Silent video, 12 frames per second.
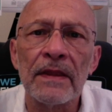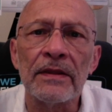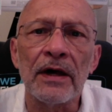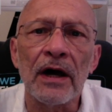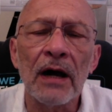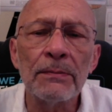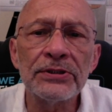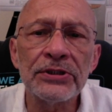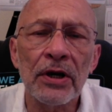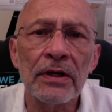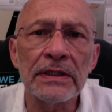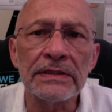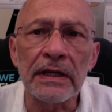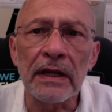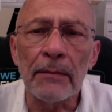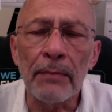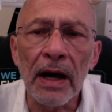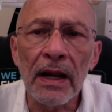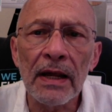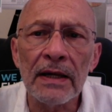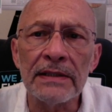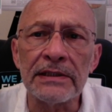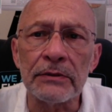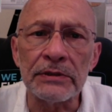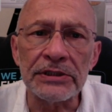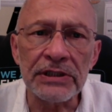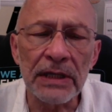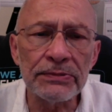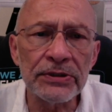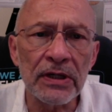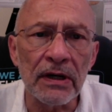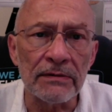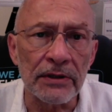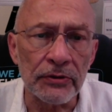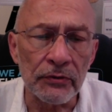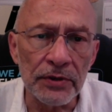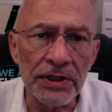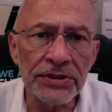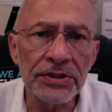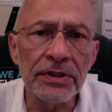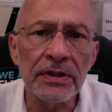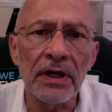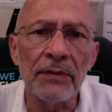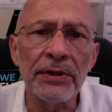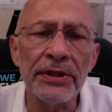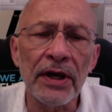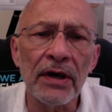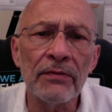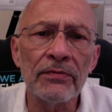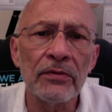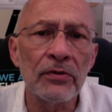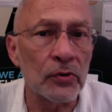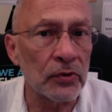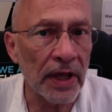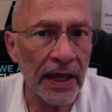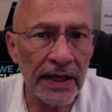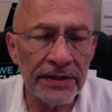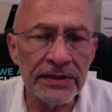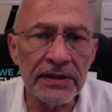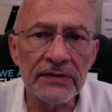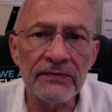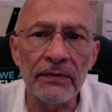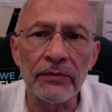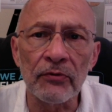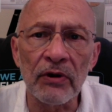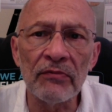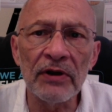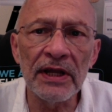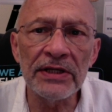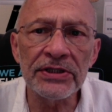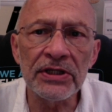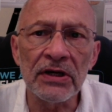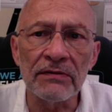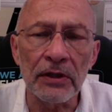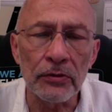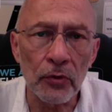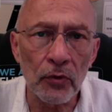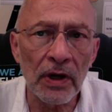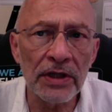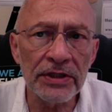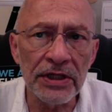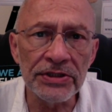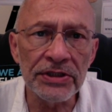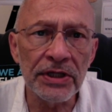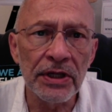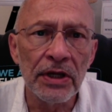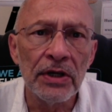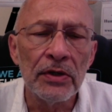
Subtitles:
The upshot is that Kabbalah is the reception of the tradition coming down through the ages from the revelation of the Torah teaching